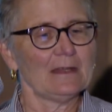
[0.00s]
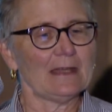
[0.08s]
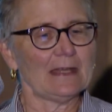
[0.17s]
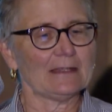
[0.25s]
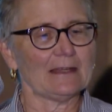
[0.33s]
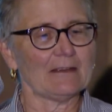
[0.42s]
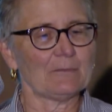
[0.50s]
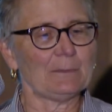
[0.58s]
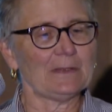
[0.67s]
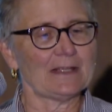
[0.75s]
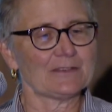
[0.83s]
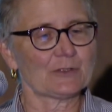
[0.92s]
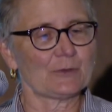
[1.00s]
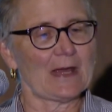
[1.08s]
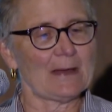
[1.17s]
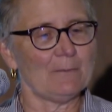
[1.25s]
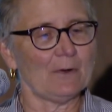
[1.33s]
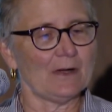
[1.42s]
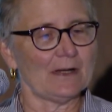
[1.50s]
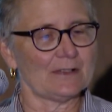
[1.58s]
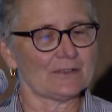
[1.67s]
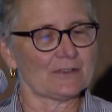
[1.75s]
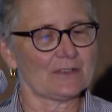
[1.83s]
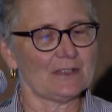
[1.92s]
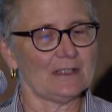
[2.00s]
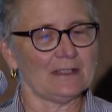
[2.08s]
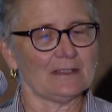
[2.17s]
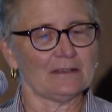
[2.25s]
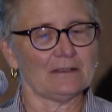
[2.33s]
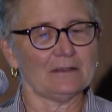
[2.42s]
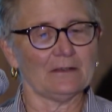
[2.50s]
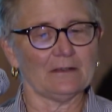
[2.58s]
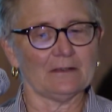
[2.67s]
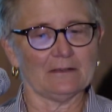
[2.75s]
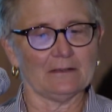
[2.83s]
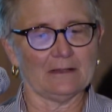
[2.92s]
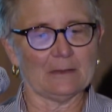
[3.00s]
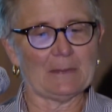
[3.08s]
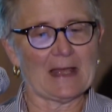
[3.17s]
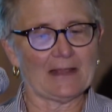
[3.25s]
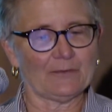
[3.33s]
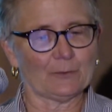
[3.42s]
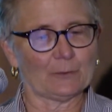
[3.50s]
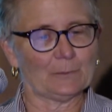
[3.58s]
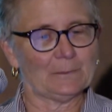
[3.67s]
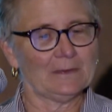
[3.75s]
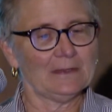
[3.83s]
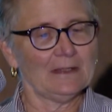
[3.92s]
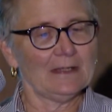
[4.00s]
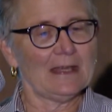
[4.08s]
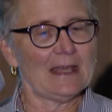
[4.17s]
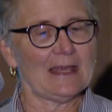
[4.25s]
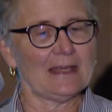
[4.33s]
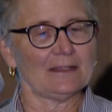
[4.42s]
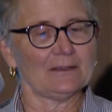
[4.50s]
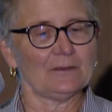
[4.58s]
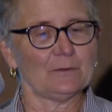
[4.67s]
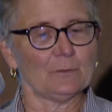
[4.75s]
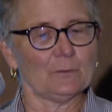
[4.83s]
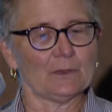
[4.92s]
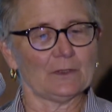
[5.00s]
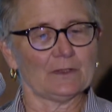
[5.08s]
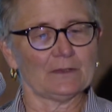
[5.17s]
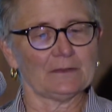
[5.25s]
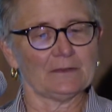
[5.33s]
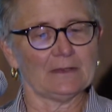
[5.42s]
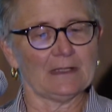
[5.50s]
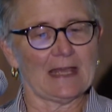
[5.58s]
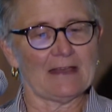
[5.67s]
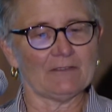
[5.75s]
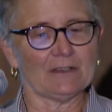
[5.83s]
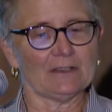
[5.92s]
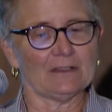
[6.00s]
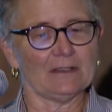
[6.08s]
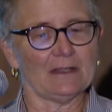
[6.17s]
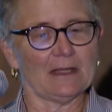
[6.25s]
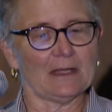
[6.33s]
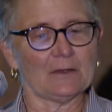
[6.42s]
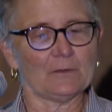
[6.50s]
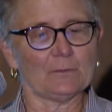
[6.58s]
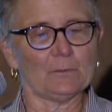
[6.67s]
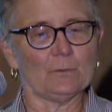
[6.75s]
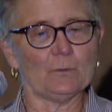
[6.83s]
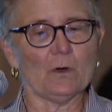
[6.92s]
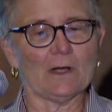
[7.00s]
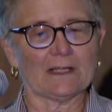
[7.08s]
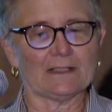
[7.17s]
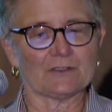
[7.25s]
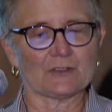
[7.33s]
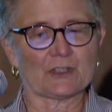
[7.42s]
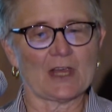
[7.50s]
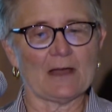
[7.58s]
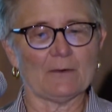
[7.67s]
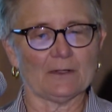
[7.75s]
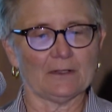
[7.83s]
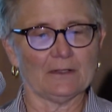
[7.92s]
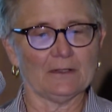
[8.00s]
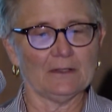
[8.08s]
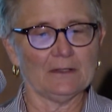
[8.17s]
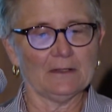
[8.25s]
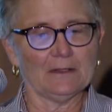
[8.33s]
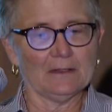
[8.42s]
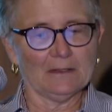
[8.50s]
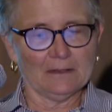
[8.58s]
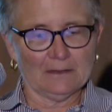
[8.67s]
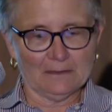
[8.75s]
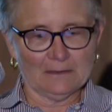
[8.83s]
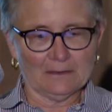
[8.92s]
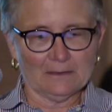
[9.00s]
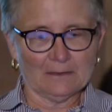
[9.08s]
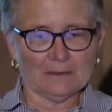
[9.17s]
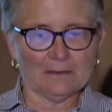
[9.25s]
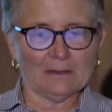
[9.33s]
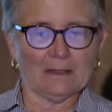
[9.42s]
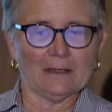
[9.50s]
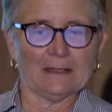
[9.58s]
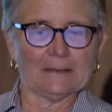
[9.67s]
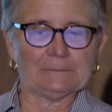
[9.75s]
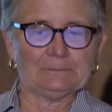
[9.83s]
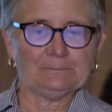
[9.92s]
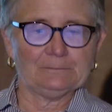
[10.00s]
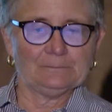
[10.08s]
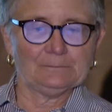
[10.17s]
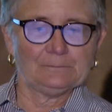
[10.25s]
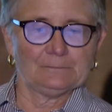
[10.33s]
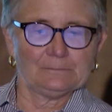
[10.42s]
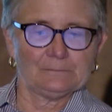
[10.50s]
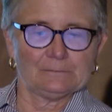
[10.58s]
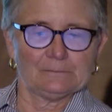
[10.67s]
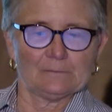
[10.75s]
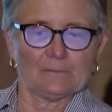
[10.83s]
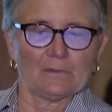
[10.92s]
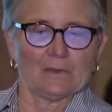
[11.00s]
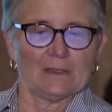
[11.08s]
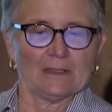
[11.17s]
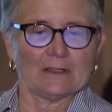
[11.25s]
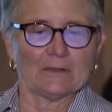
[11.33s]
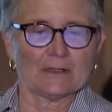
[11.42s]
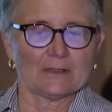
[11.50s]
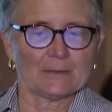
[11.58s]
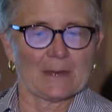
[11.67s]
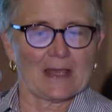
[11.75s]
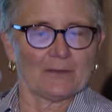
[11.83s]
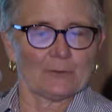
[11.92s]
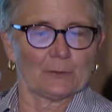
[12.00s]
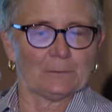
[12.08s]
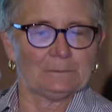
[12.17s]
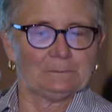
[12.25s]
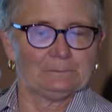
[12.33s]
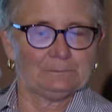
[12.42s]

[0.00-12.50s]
And I've placed grab bars in our bathroom, and we're having a walk-in shower in our other bathroom.